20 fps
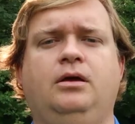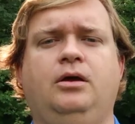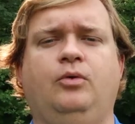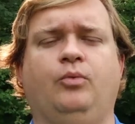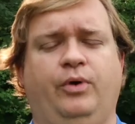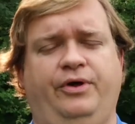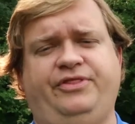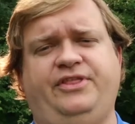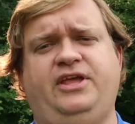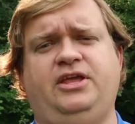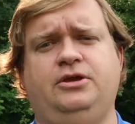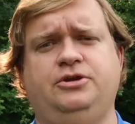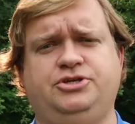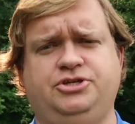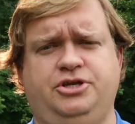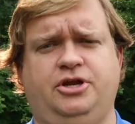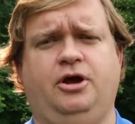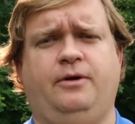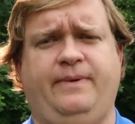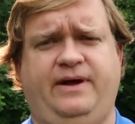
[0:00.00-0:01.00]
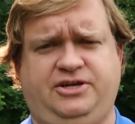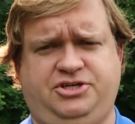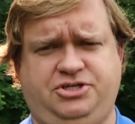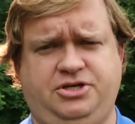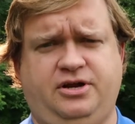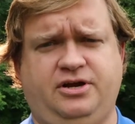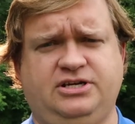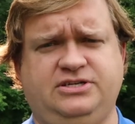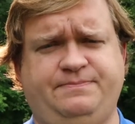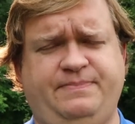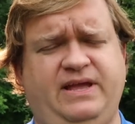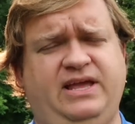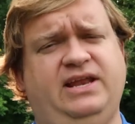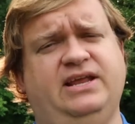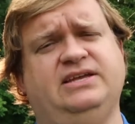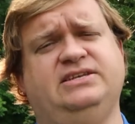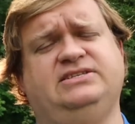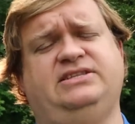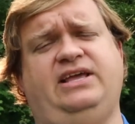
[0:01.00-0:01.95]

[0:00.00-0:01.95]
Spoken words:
One thing you should know about shutter speed is